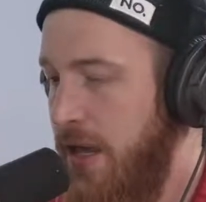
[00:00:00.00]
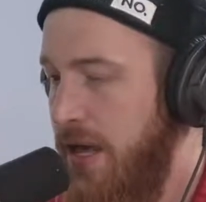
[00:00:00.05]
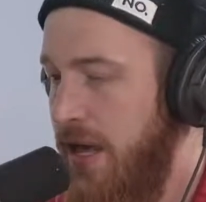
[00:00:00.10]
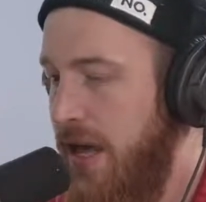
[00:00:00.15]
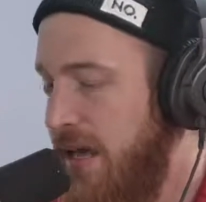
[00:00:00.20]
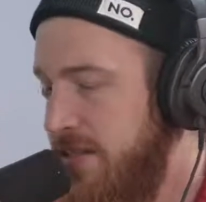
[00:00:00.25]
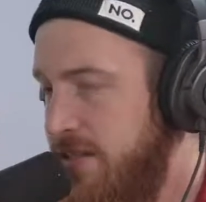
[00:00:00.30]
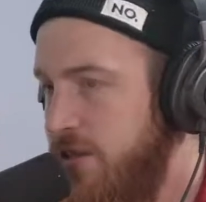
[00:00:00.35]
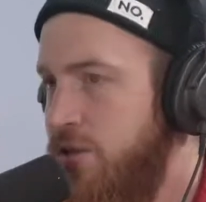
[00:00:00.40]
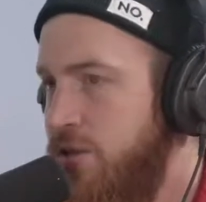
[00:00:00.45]

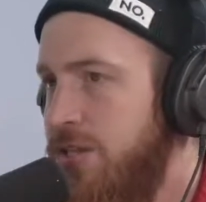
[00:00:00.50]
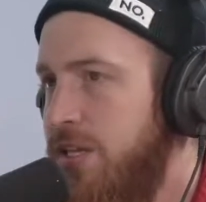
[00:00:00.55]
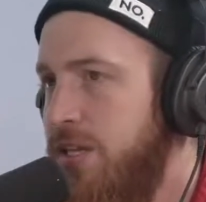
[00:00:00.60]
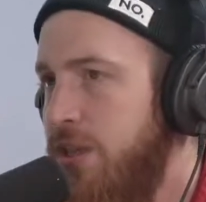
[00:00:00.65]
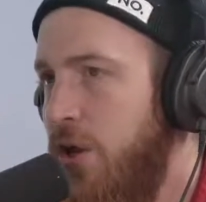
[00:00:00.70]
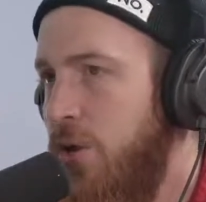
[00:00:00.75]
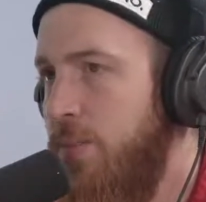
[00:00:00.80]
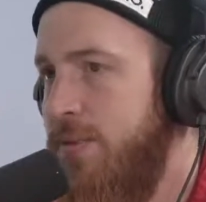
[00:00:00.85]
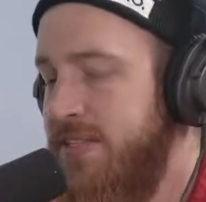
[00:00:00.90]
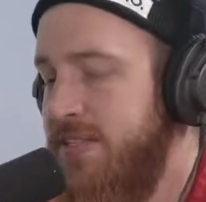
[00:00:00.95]
It's interesting
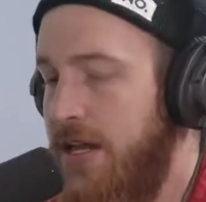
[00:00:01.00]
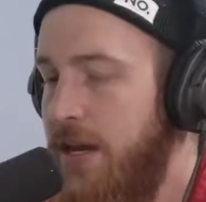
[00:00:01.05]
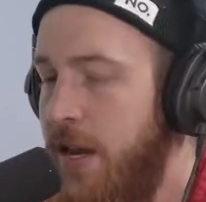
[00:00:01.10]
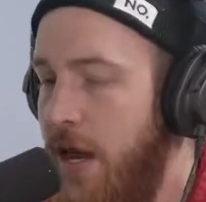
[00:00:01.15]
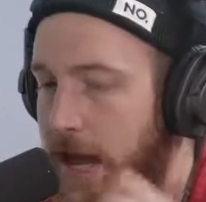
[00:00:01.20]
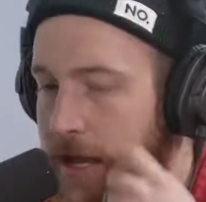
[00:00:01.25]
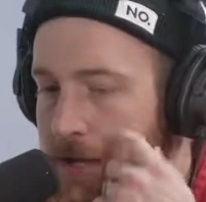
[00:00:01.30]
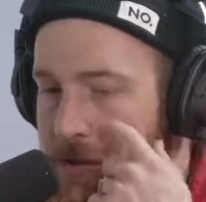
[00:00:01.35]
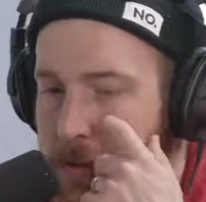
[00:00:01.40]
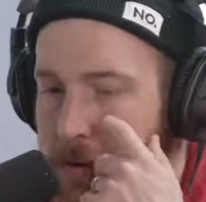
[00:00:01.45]
though because
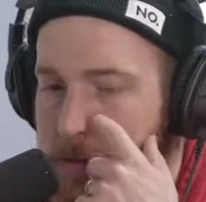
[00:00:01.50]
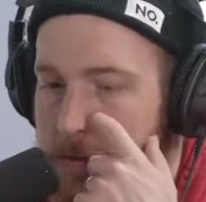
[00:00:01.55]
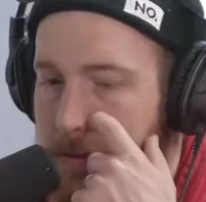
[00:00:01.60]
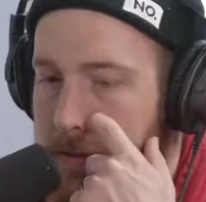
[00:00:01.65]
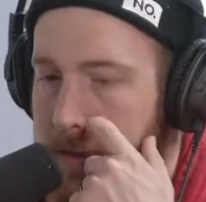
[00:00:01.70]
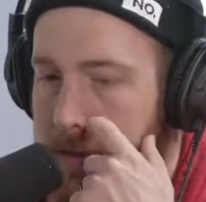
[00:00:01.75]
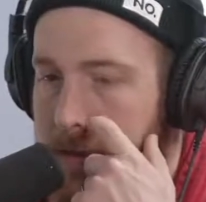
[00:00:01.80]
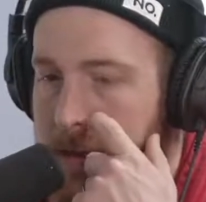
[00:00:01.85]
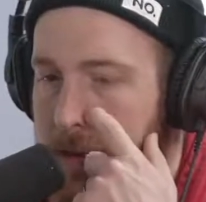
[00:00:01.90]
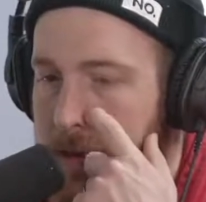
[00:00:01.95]
I don't
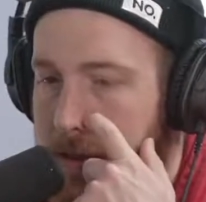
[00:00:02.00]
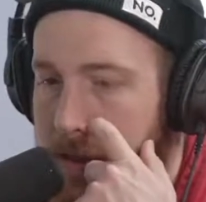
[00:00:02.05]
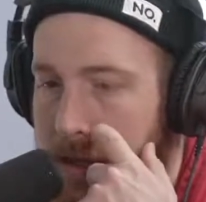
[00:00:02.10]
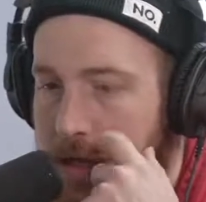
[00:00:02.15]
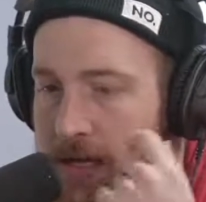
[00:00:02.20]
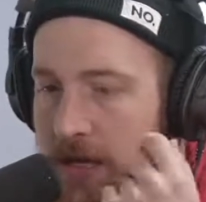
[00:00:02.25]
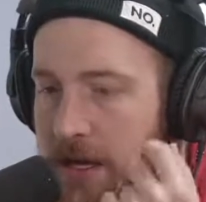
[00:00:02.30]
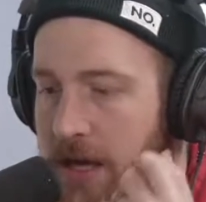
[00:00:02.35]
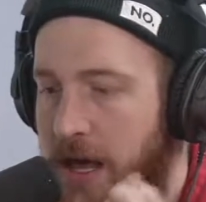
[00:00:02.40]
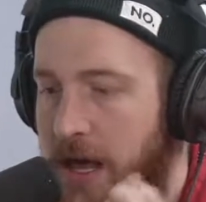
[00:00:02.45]

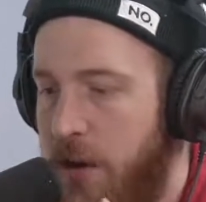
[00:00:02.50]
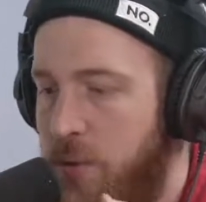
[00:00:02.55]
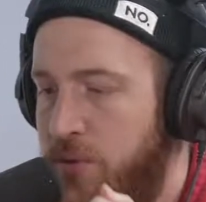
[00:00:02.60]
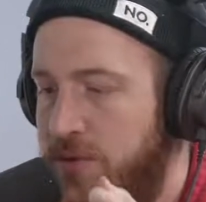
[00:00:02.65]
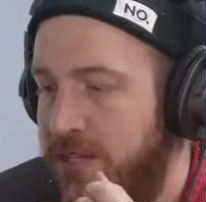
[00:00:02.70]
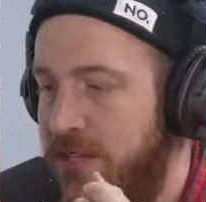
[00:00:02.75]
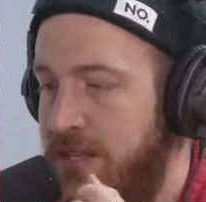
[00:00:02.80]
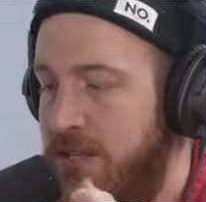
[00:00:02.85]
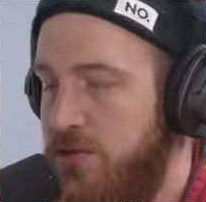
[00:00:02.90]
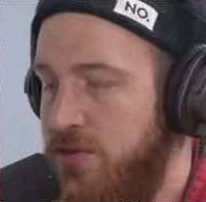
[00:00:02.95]
like. I would
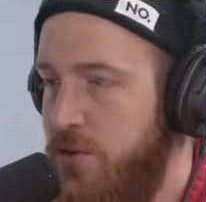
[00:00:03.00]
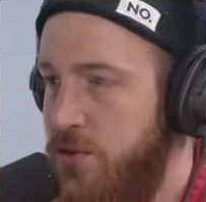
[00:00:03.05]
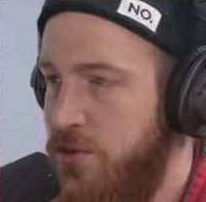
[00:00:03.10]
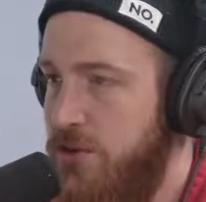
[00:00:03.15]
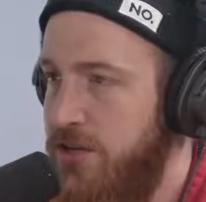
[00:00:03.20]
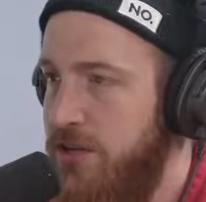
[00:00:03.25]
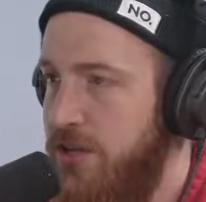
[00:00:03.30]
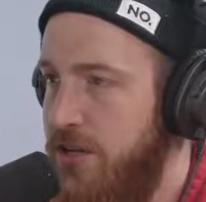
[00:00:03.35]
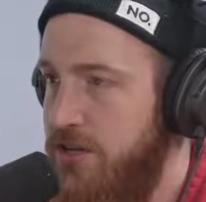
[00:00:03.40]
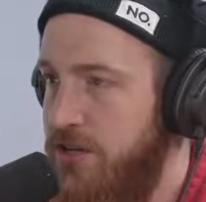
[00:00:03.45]
say that social
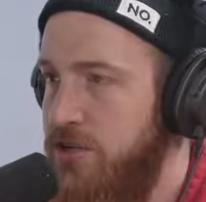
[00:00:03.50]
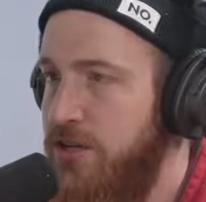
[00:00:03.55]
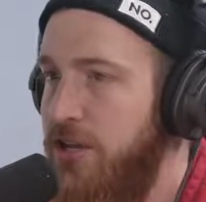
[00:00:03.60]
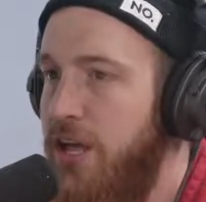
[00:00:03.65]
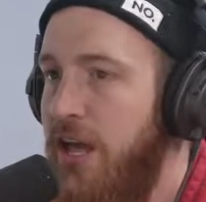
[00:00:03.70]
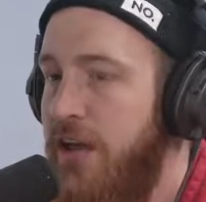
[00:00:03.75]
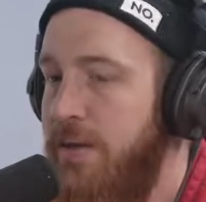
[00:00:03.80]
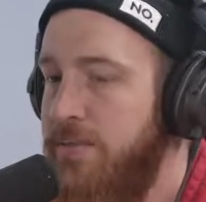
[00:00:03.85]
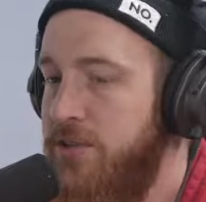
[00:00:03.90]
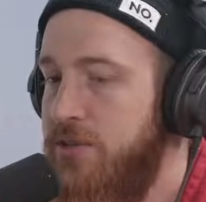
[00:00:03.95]
deduction
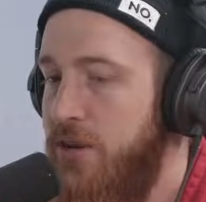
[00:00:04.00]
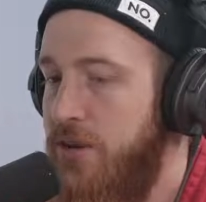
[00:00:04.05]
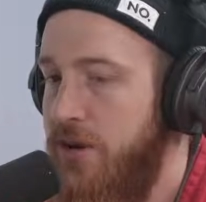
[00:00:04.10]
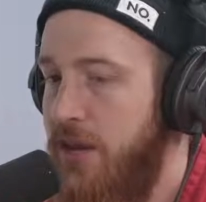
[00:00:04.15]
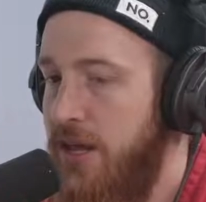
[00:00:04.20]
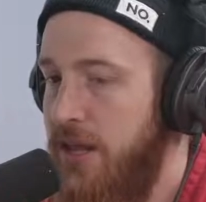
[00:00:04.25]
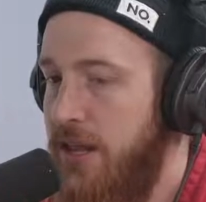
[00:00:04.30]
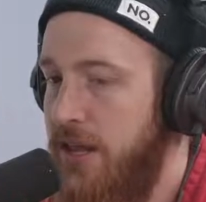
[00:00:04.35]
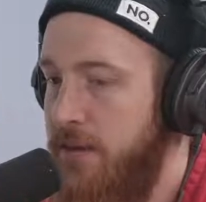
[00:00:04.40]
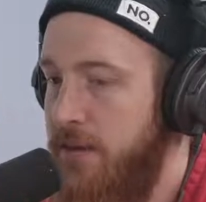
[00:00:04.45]
games are
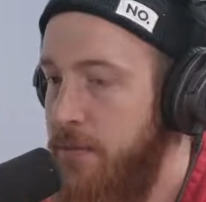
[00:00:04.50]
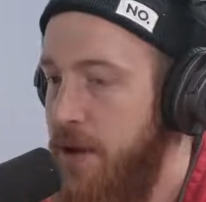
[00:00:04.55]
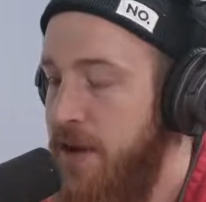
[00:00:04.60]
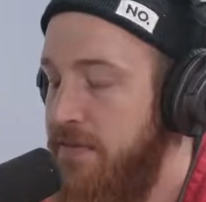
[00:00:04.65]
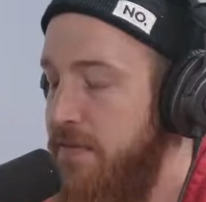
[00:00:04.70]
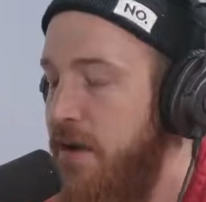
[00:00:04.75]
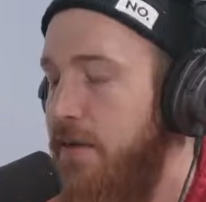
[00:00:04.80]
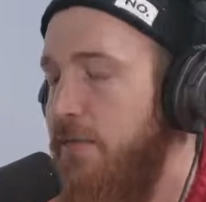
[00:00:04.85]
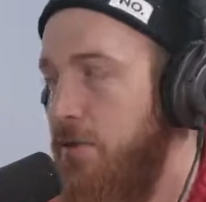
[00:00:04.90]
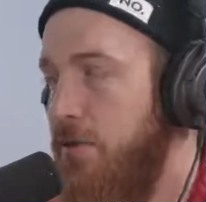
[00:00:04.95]
not like my
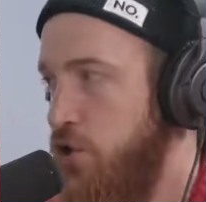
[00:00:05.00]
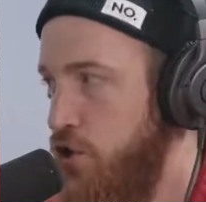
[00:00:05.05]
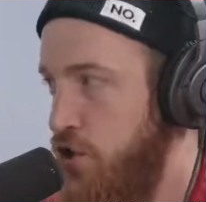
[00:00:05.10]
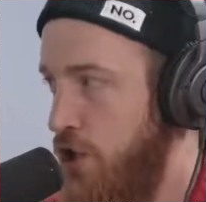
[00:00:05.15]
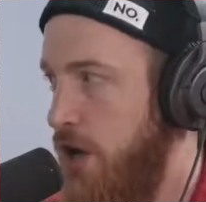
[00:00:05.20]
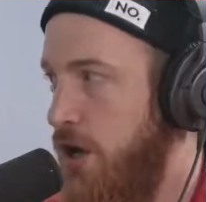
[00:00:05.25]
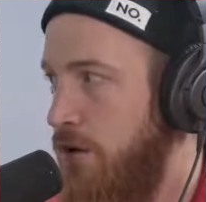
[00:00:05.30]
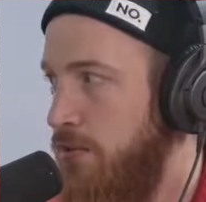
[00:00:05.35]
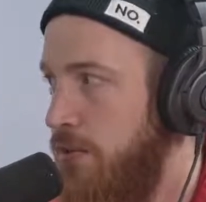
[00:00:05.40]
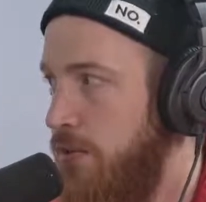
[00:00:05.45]
favorite
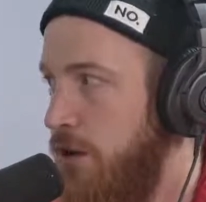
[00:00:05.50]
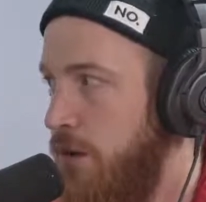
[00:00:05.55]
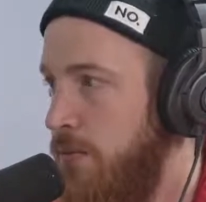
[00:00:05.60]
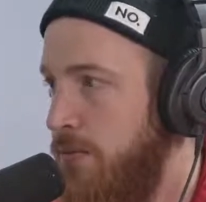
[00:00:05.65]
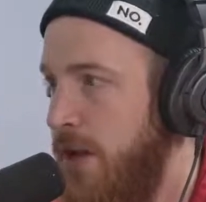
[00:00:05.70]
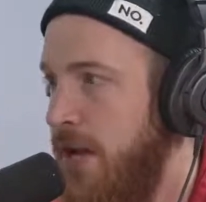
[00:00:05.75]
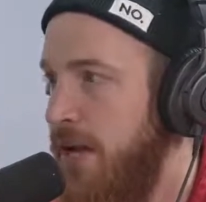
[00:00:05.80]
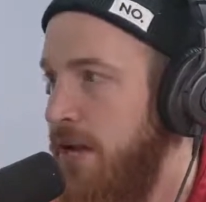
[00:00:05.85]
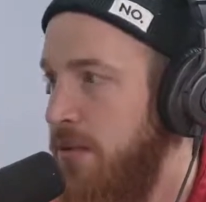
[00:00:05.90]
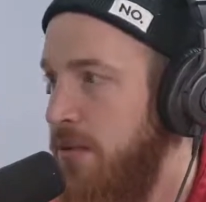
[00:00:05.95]
genre
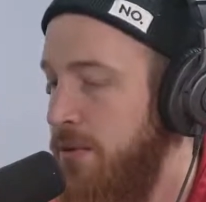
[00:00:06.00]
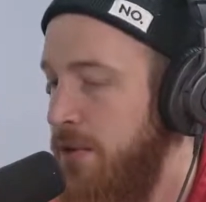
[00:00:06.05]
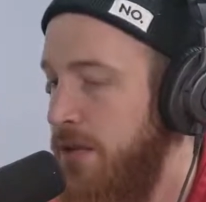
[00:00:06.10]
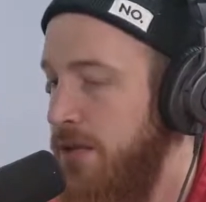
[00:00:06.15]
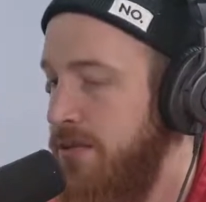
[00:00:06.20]
by any means.